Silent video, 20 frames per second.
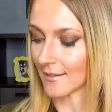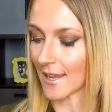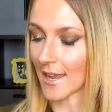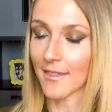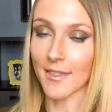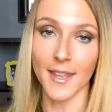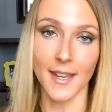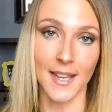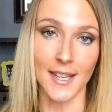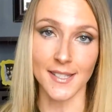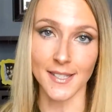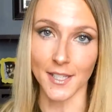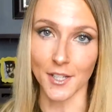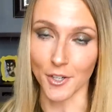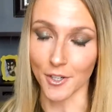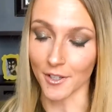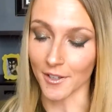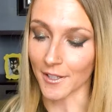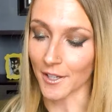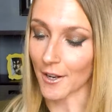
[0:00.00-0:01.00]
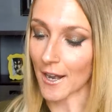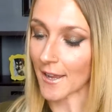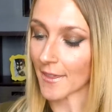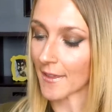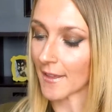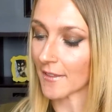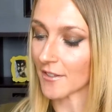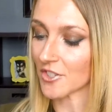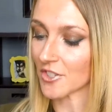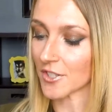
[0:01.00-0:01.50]
And like I said earlier, I
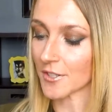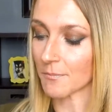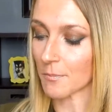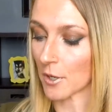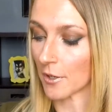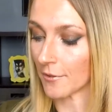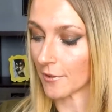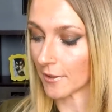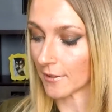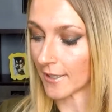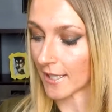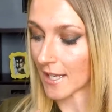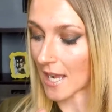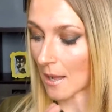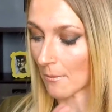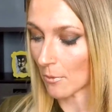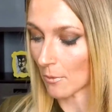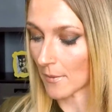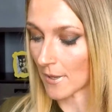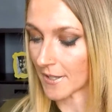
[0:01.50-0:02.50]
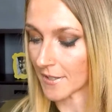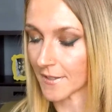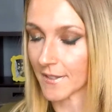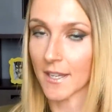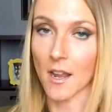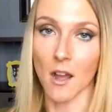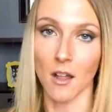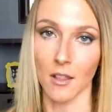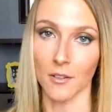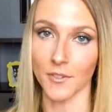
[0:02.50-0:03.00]
think this just perfectly complements the
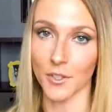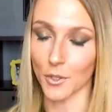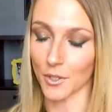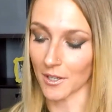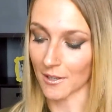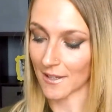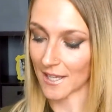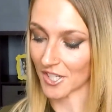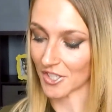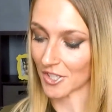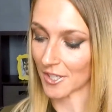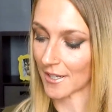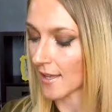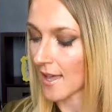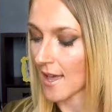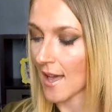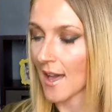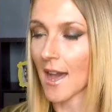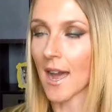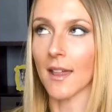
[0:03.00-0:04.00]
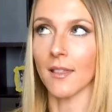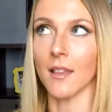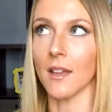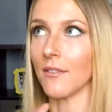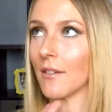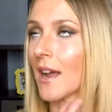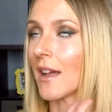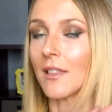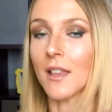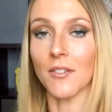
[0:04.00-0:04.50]
All of You collection. I love
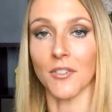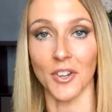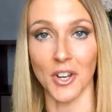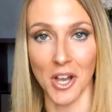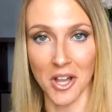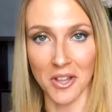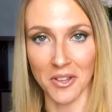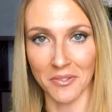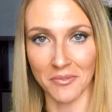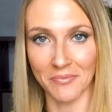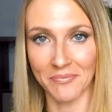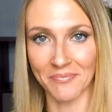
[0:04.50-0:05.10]
it all.